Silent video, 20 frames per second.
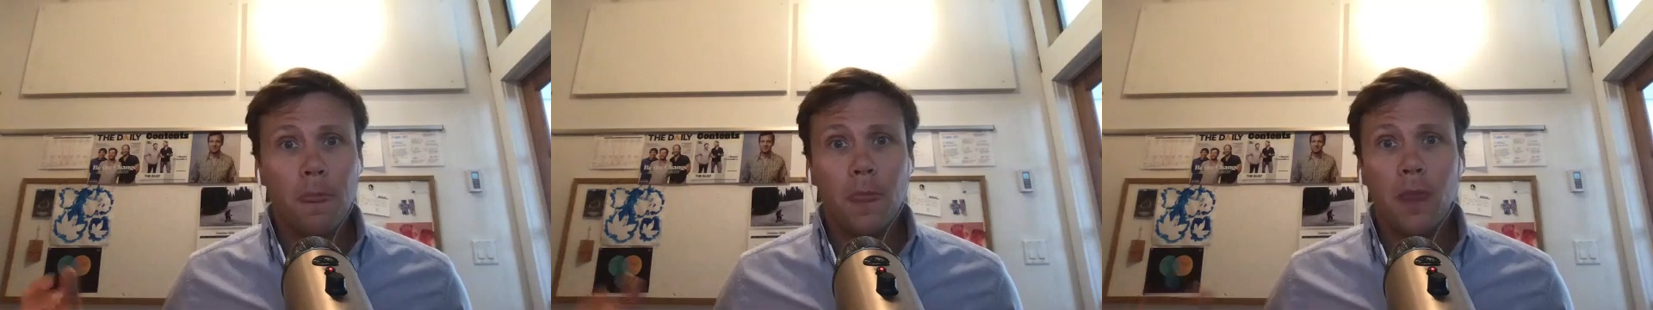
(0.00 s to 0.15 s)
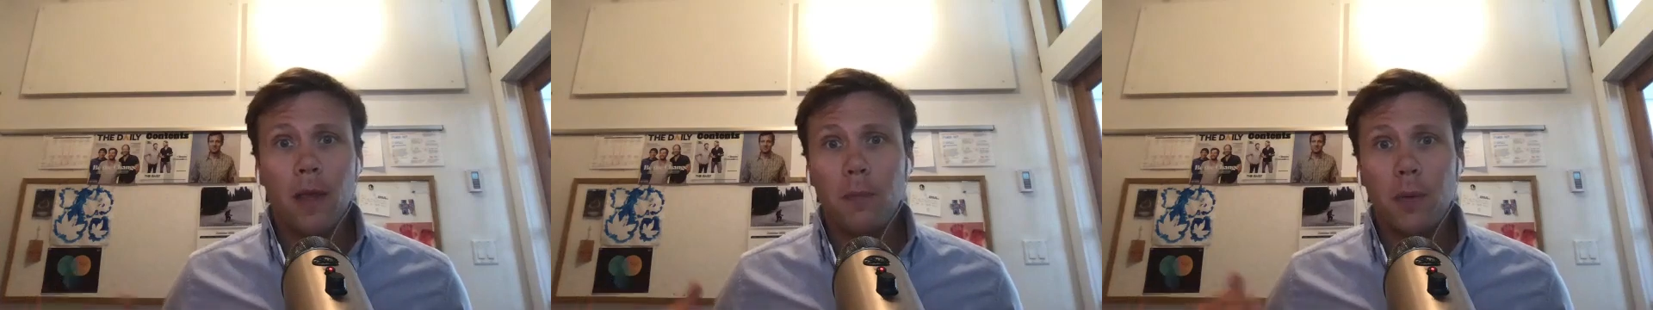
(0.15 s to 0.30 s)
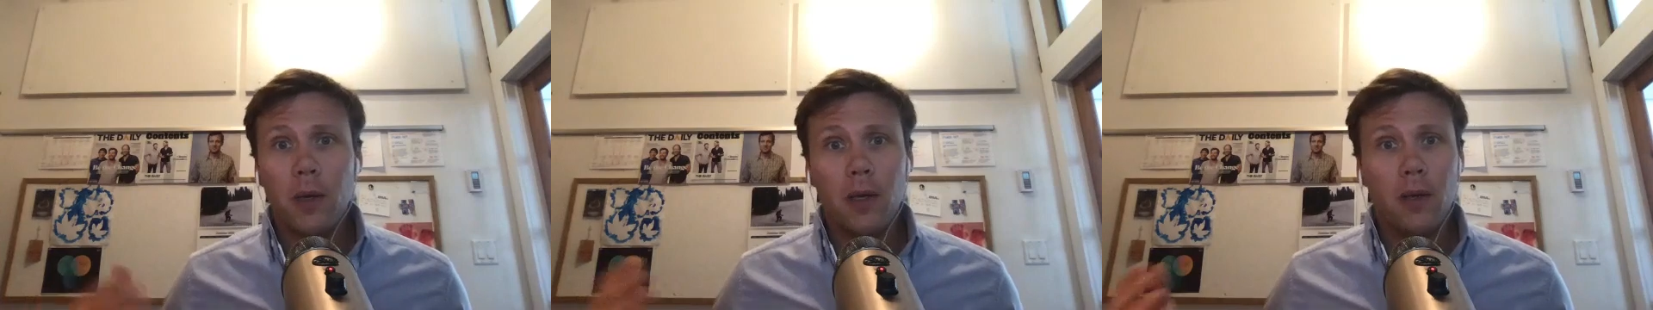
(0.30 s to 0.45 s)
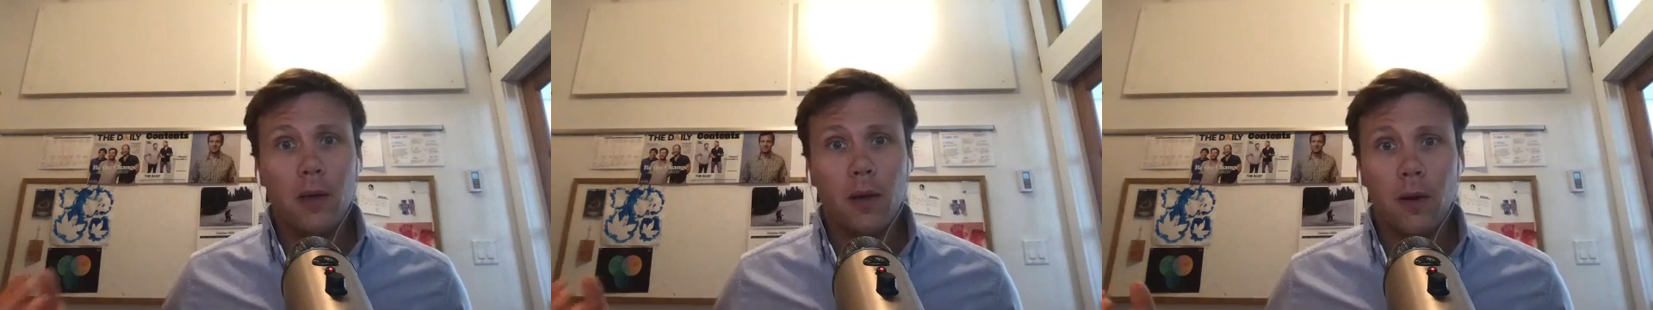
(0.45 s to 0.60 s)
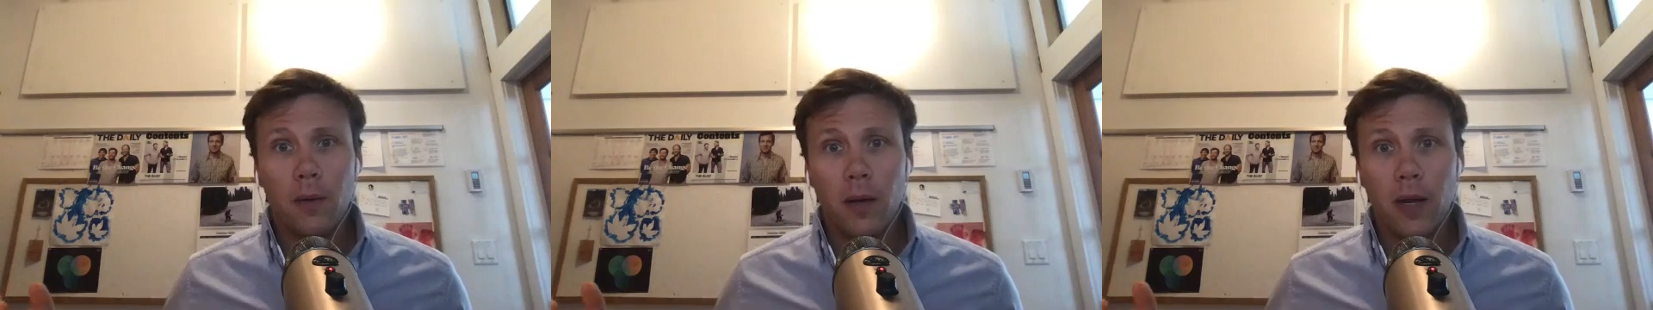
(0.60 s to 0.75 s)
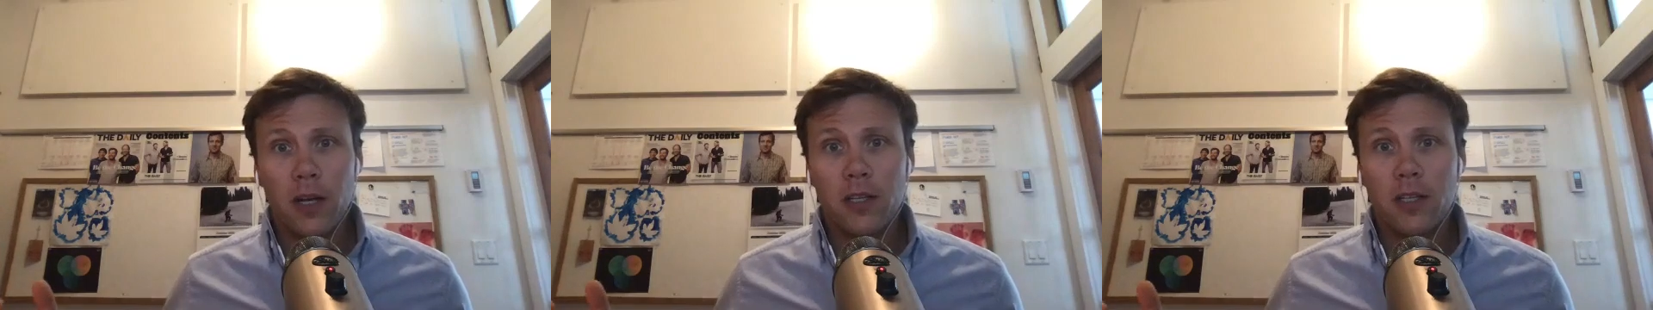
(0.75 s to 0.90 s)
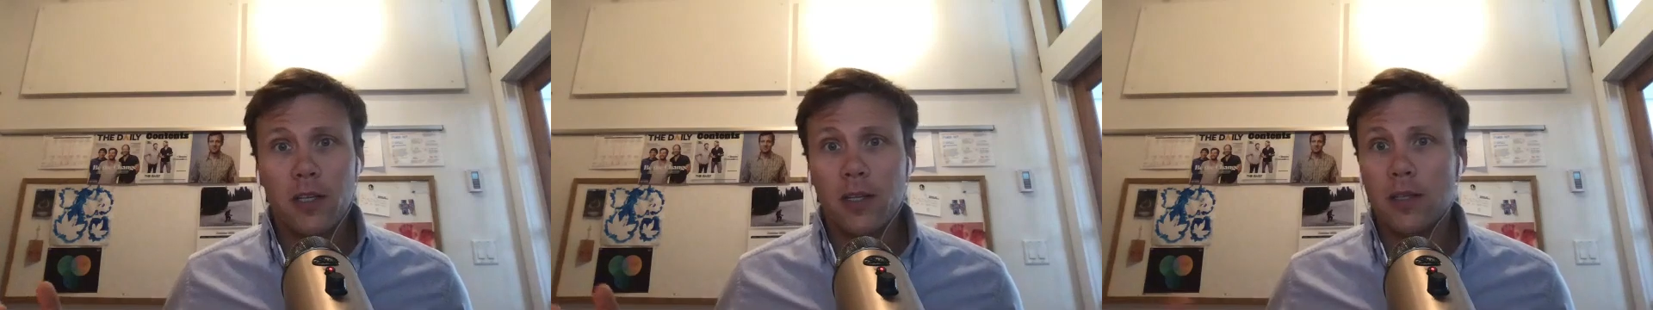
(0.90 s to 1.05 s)
PR
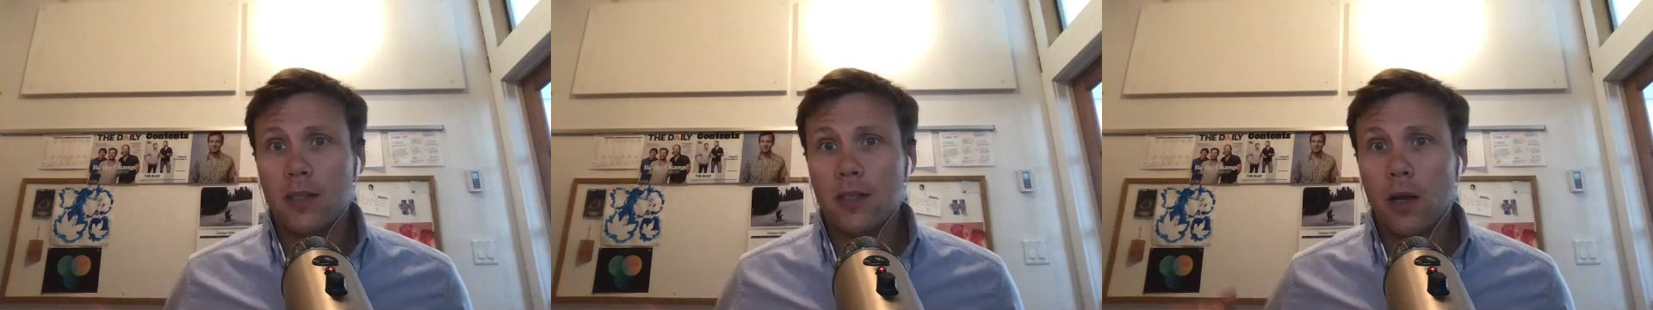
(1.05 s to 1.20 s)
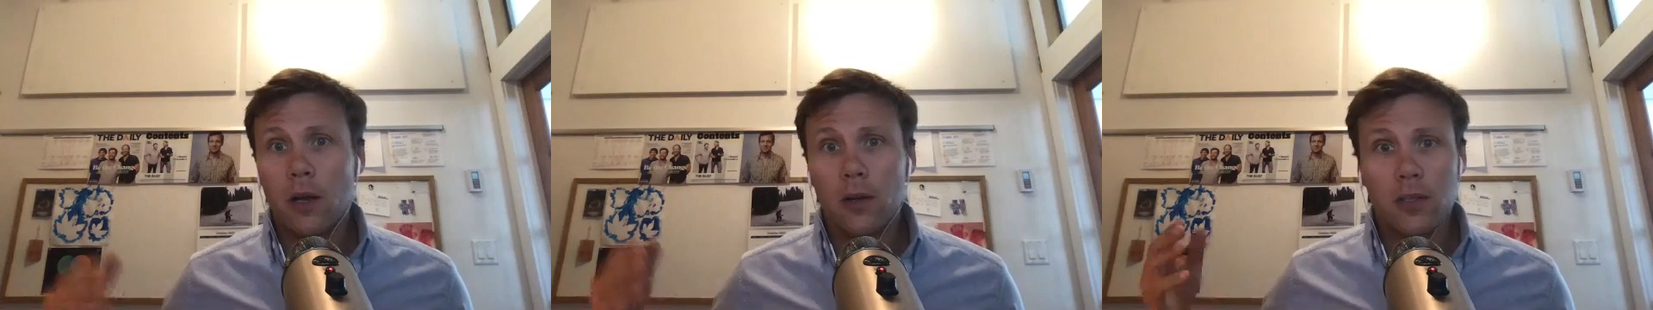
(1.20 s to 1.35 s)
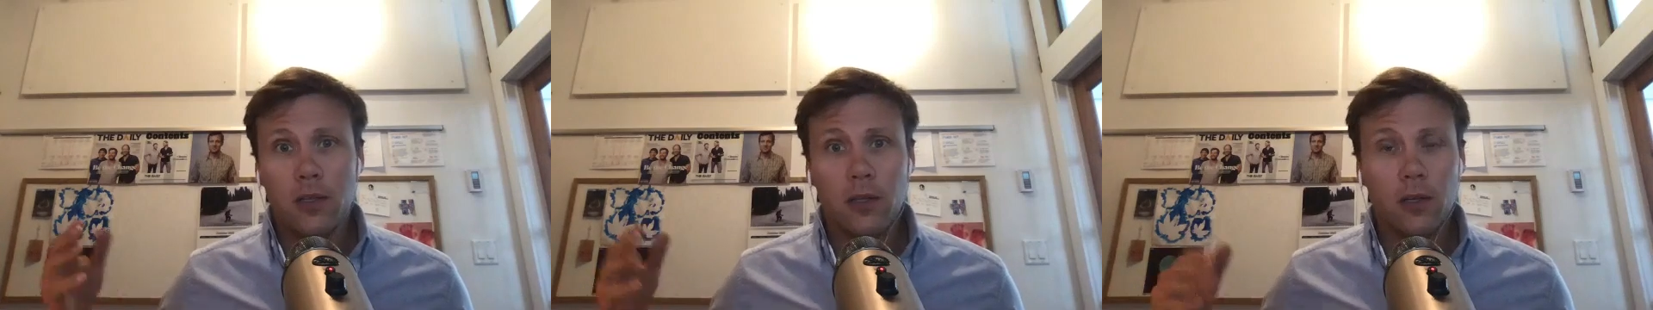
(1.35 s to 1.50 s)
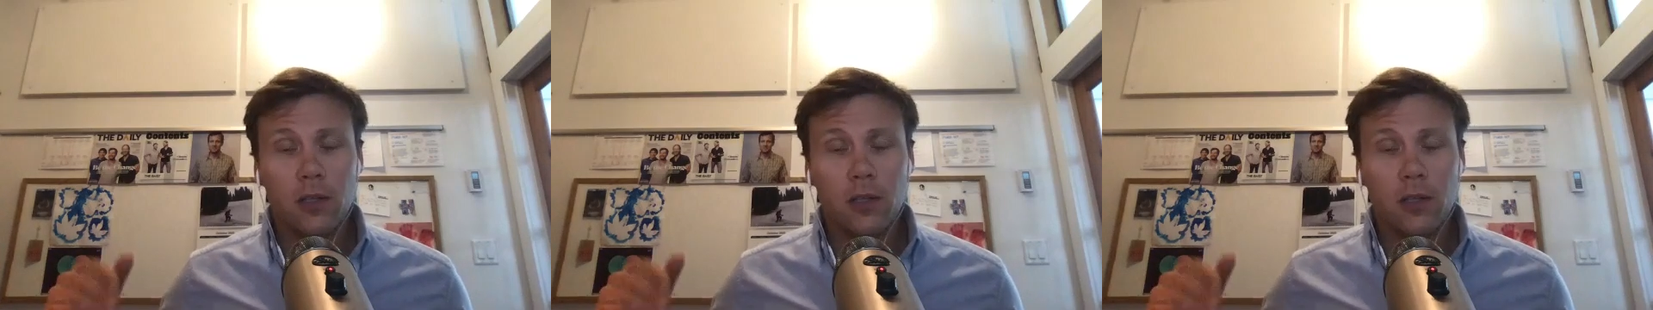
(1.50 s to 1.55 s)
engines also,